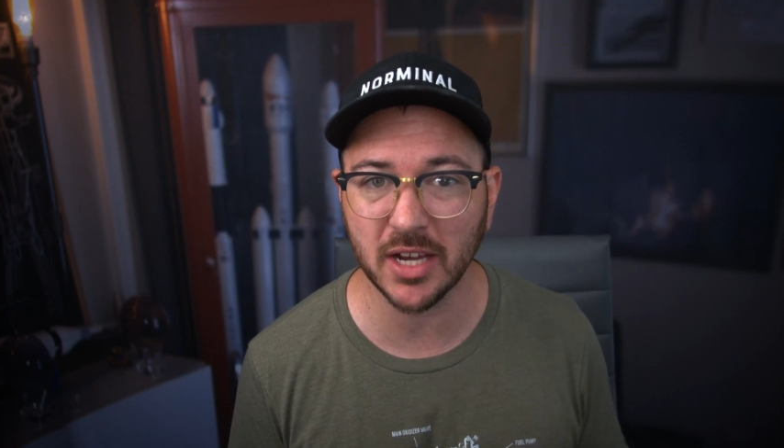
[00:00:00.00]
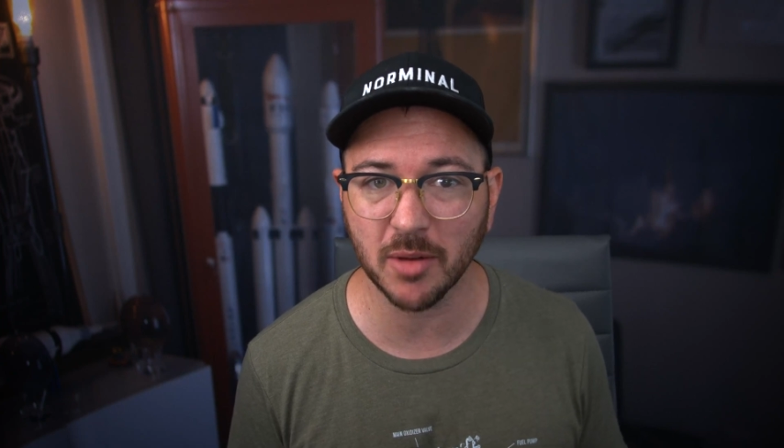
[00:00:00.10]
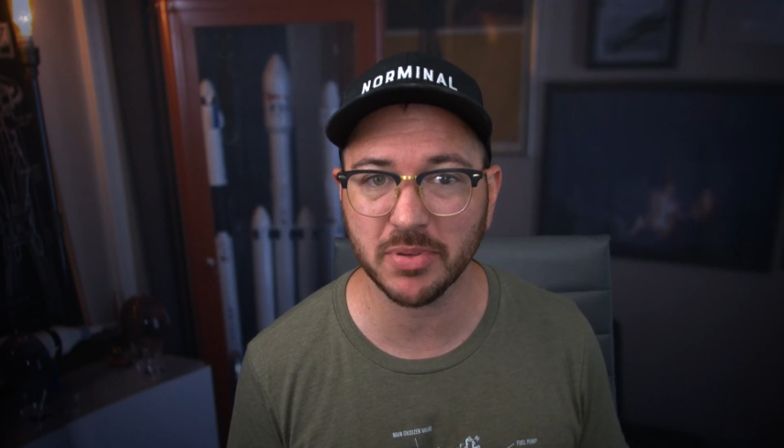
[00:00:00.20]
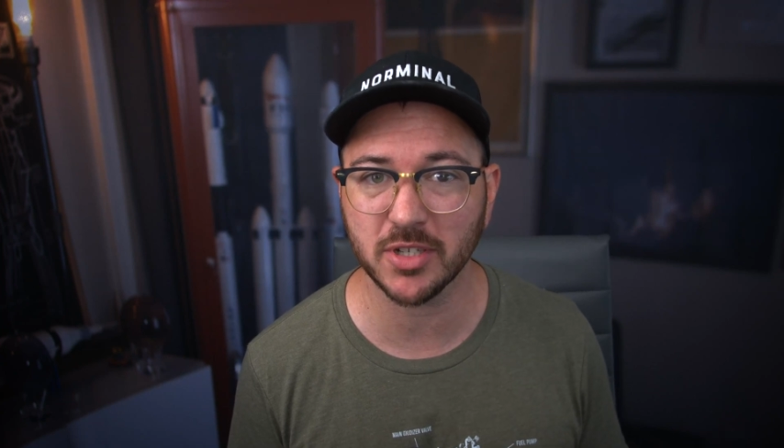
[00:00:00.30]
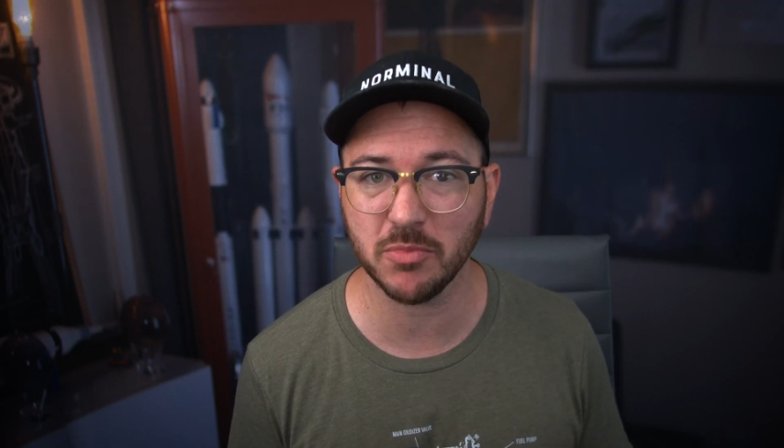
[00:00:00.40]

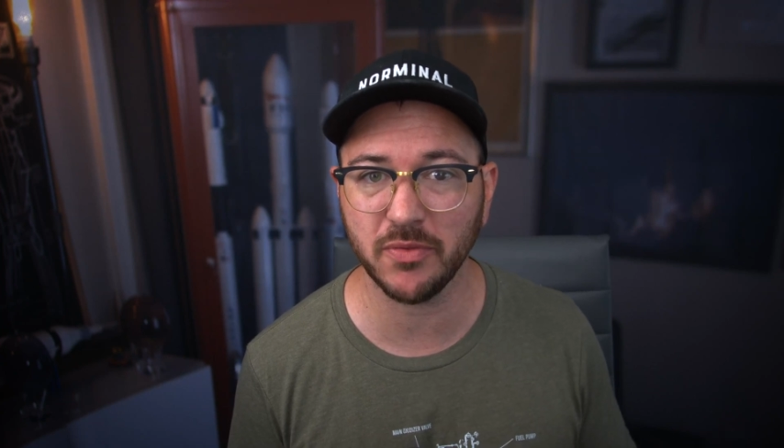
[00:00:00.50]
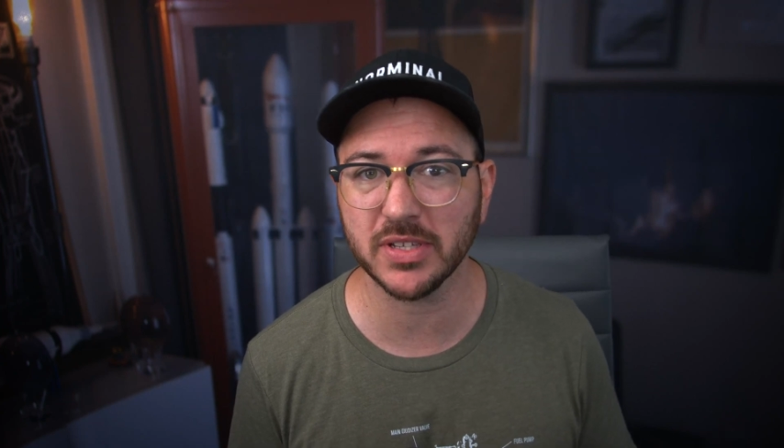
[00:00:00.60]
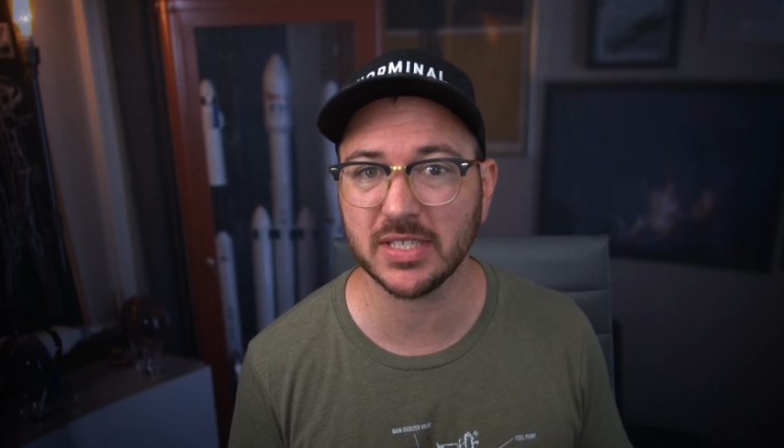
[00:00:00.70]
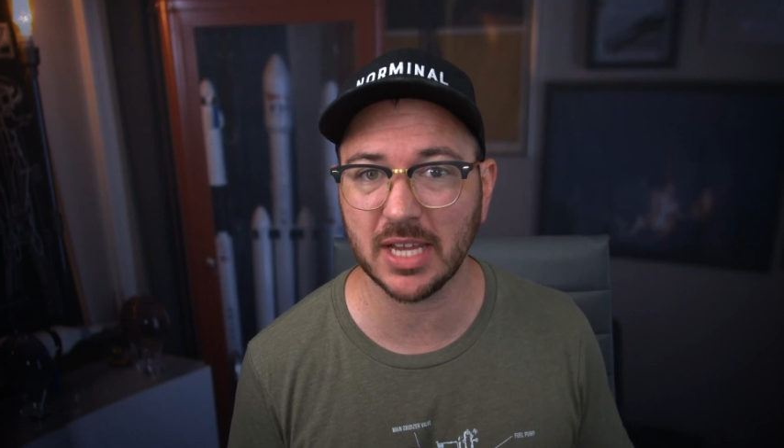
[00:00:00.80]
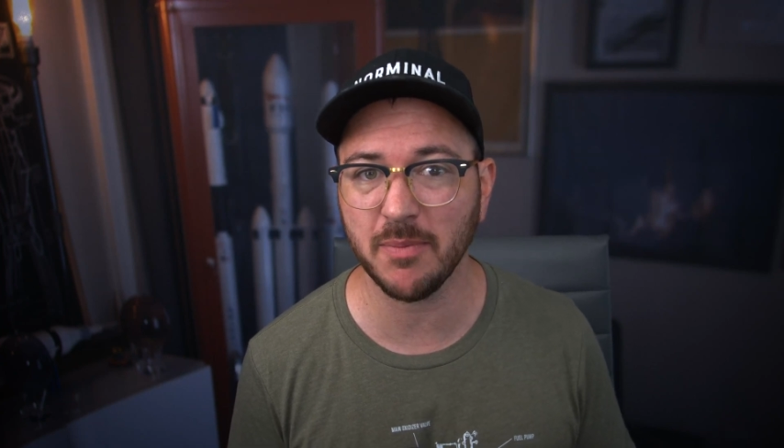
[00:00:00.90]
up to move the
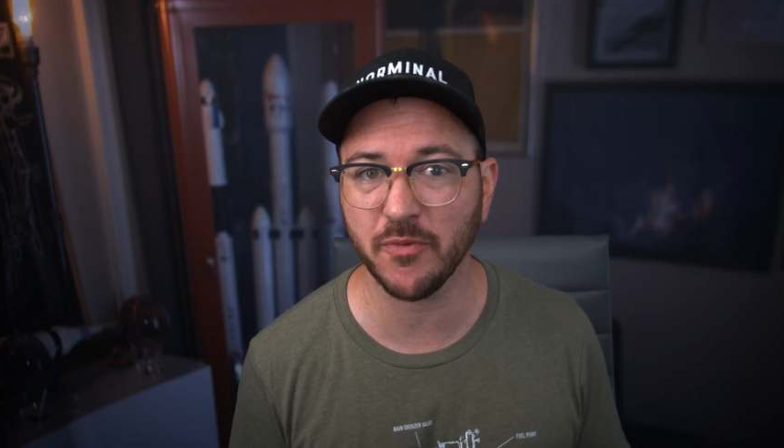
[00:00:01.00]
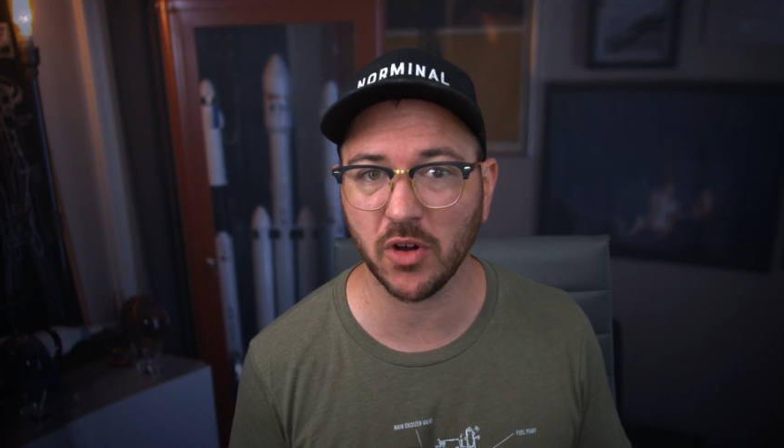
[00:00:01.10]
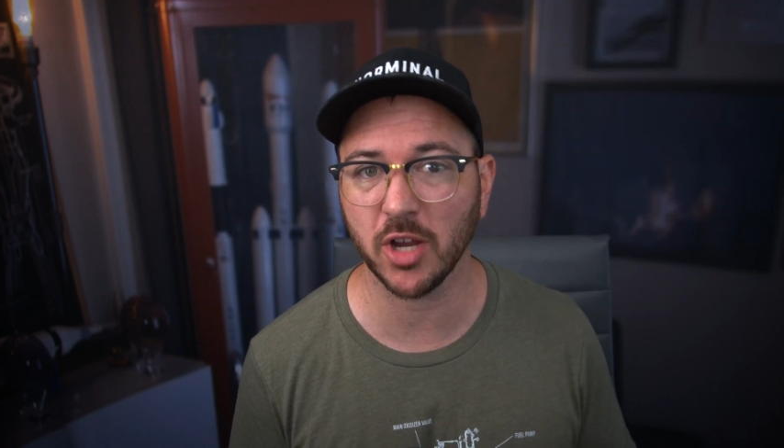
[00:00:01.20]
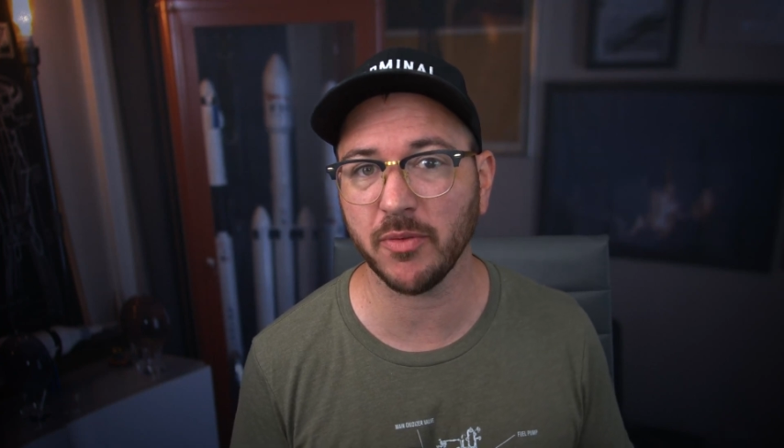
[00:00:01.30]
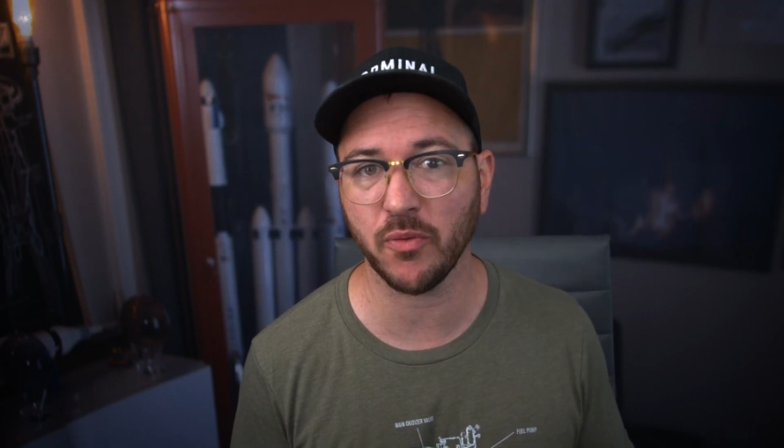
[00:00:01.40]
same
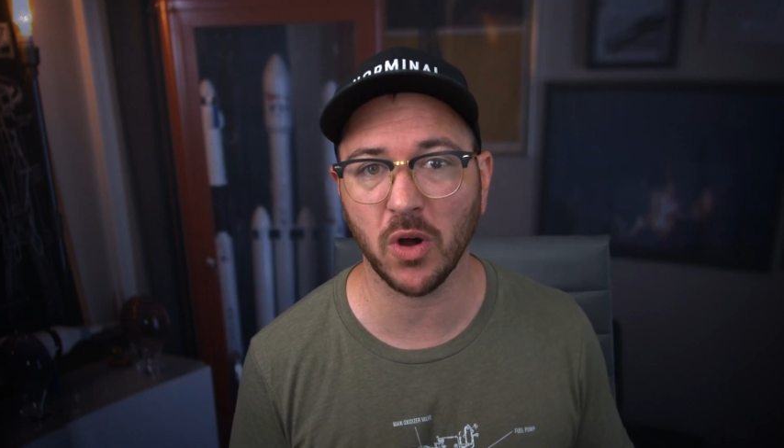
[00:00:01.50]
volume of